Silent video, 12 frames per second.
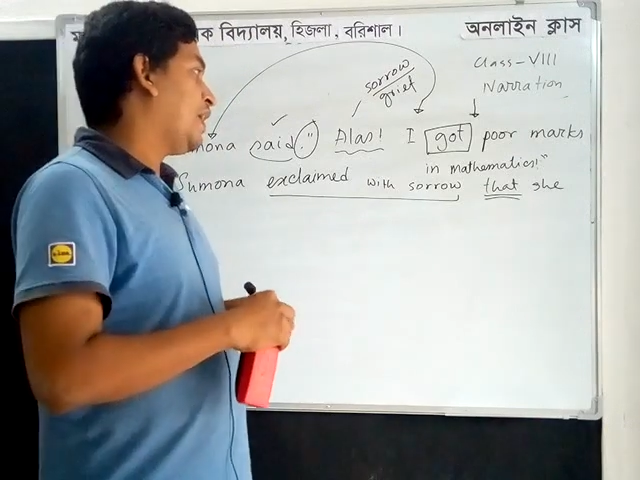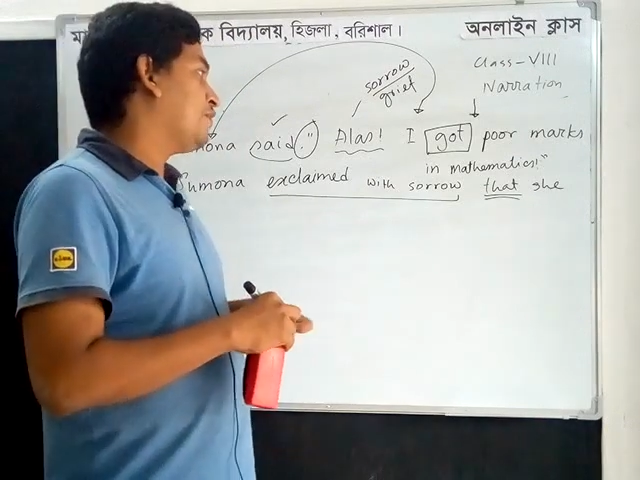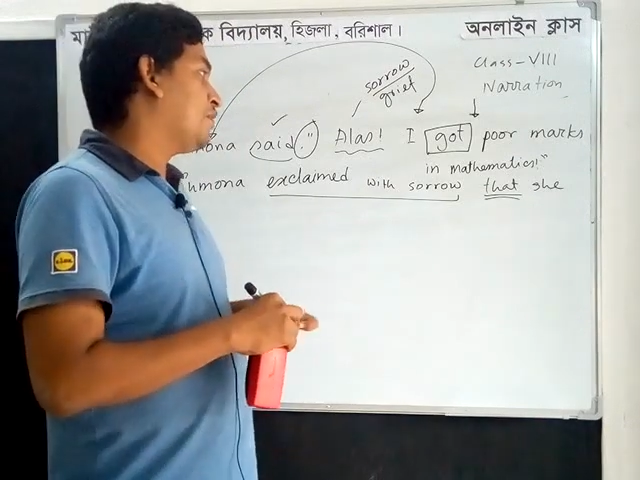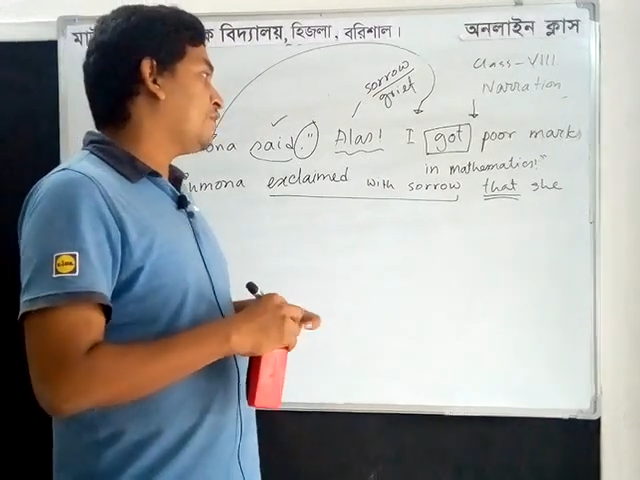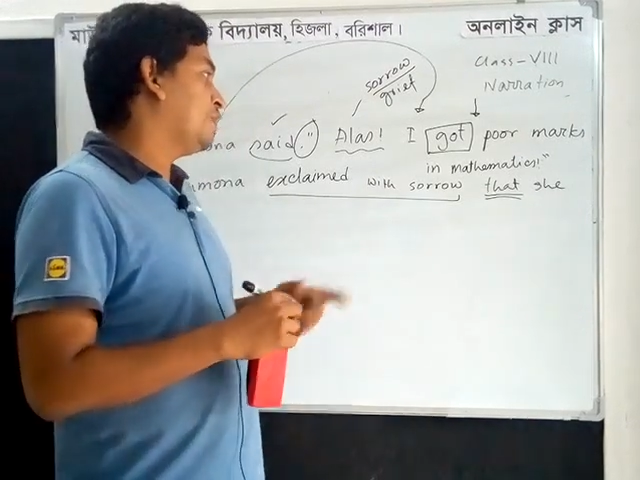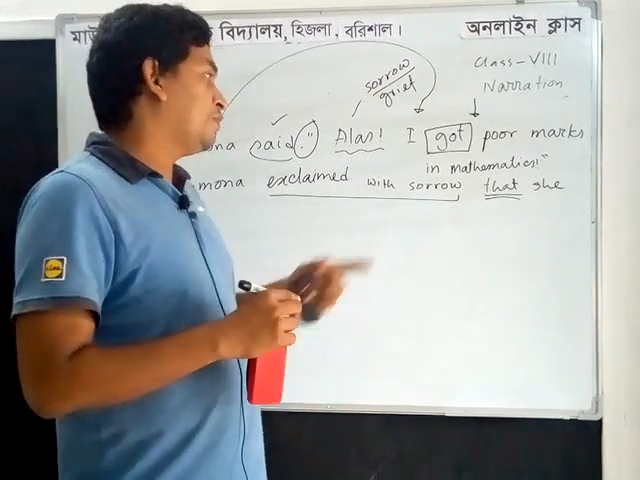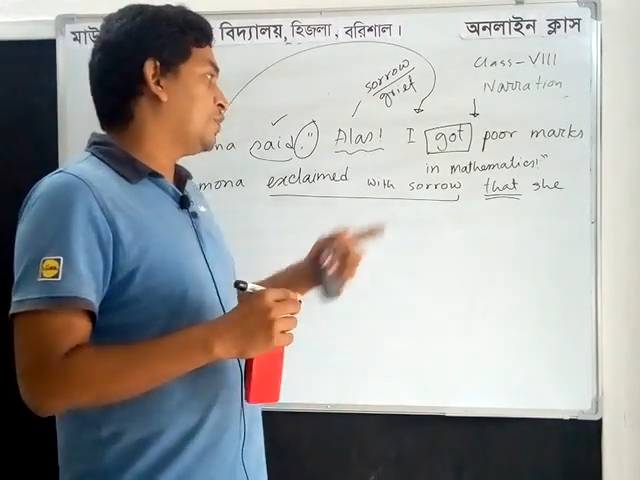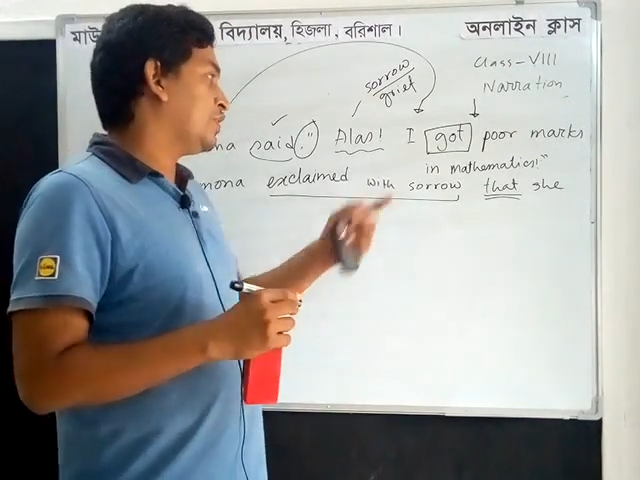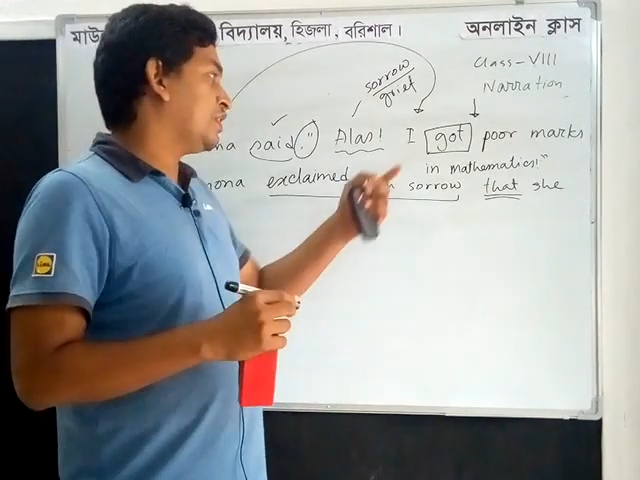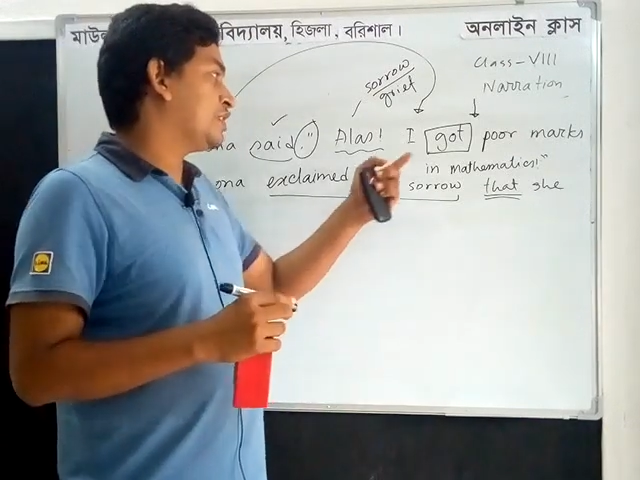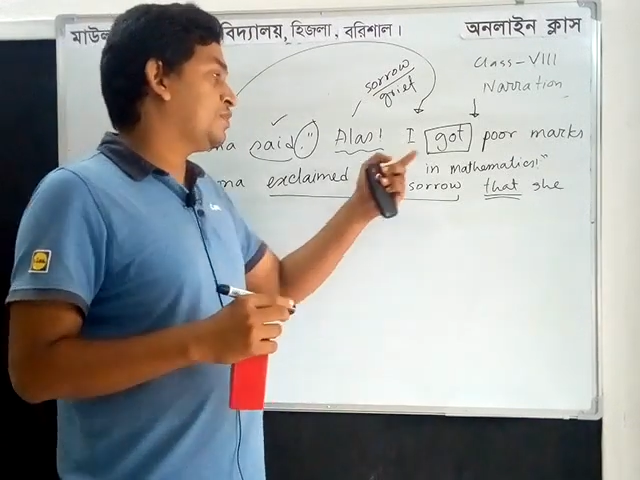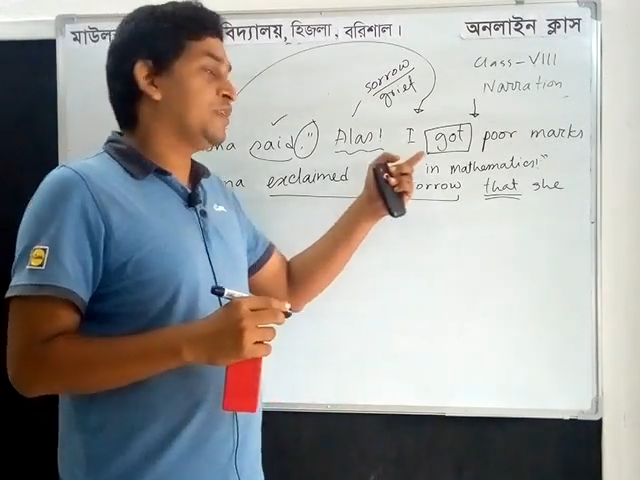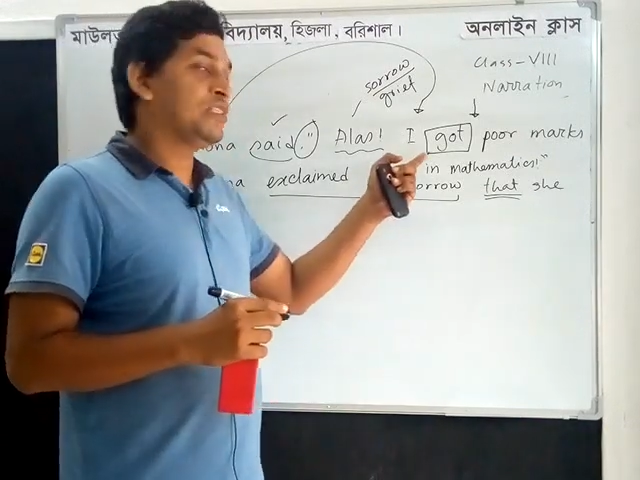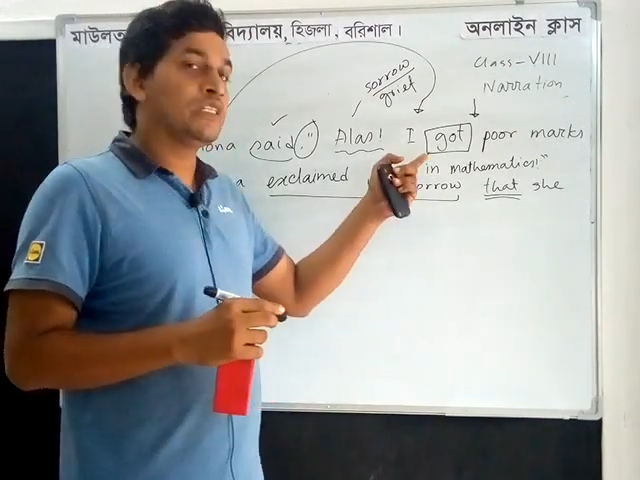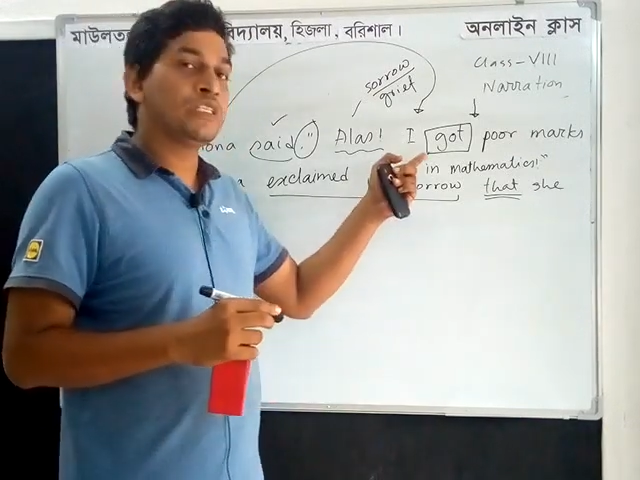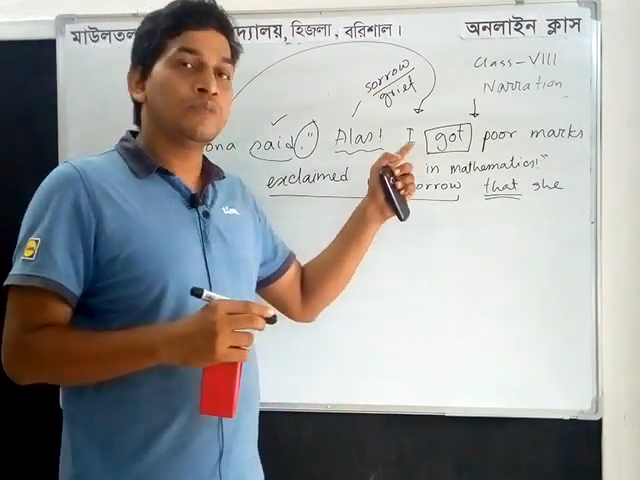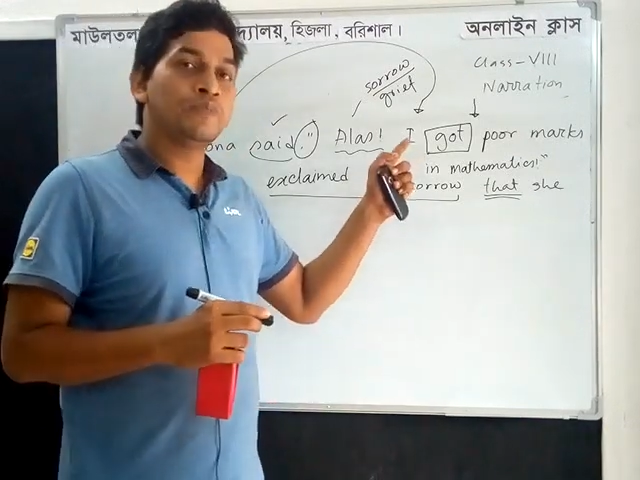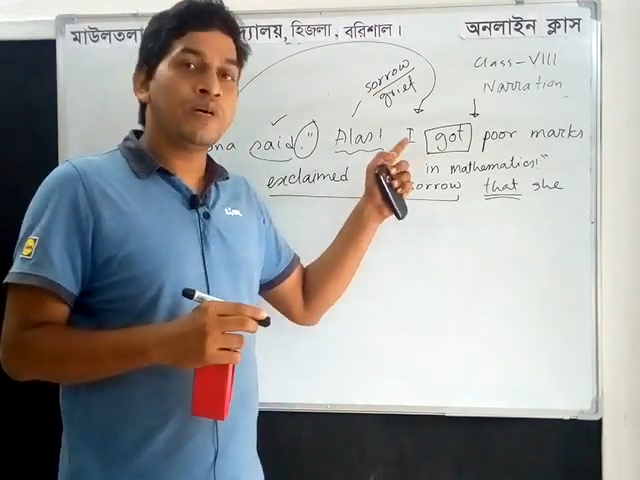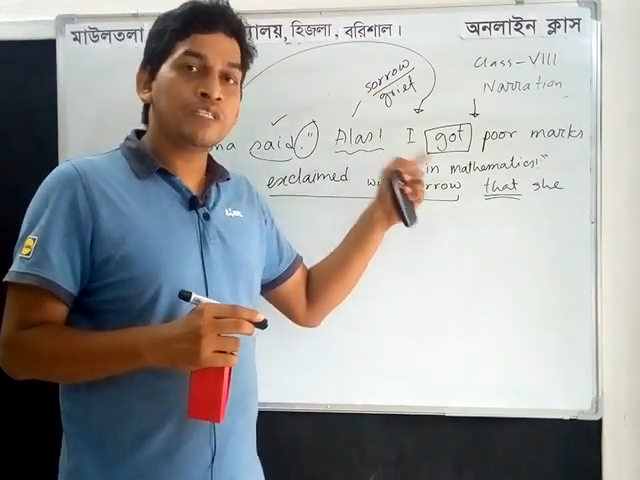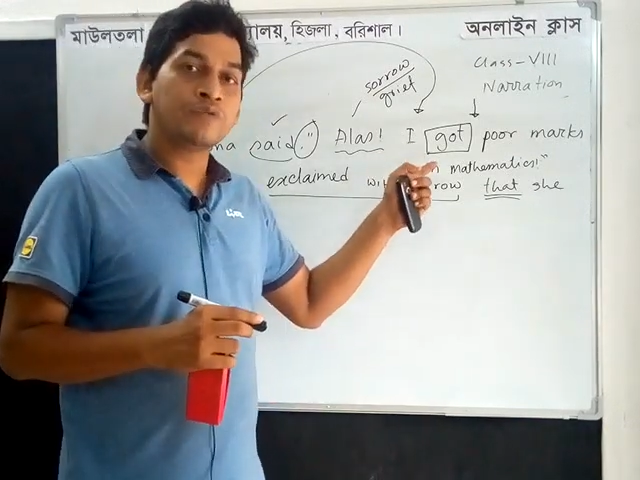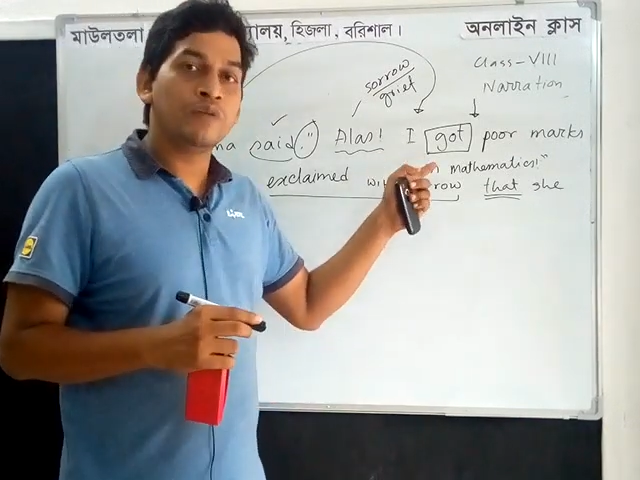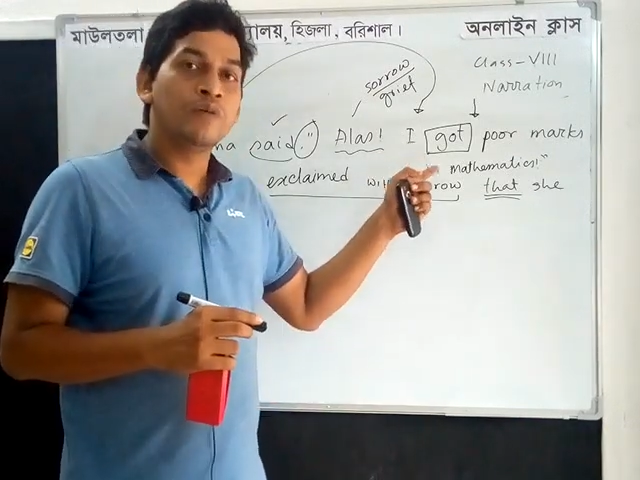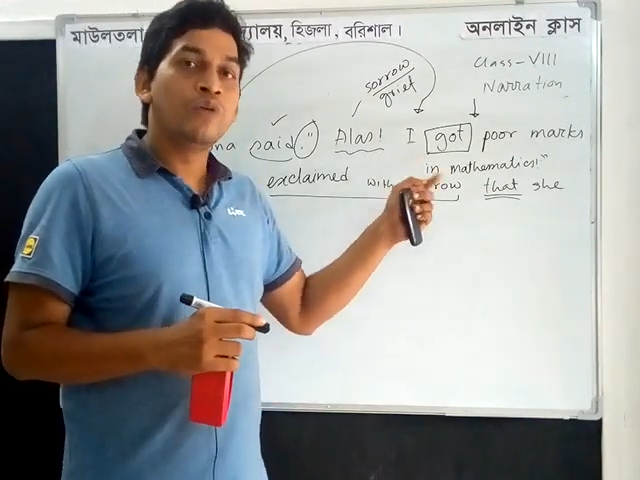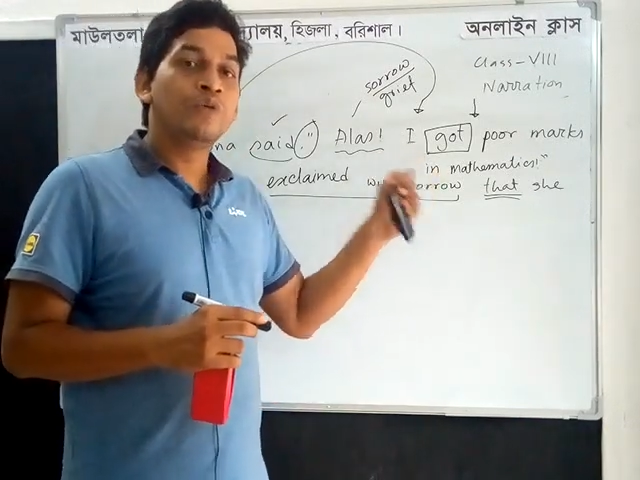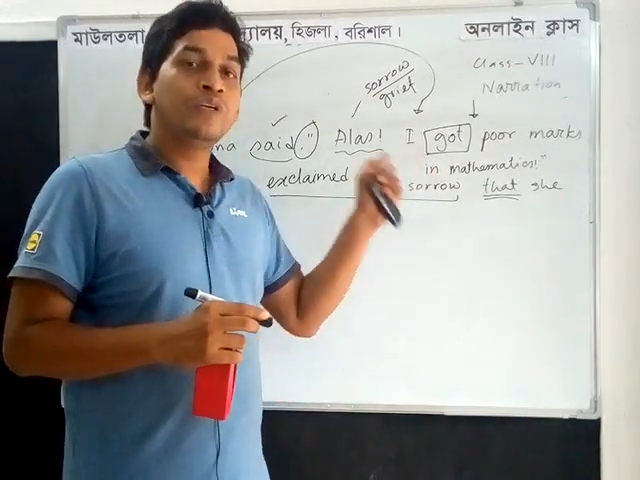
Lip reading: verb of reported speech is in past form,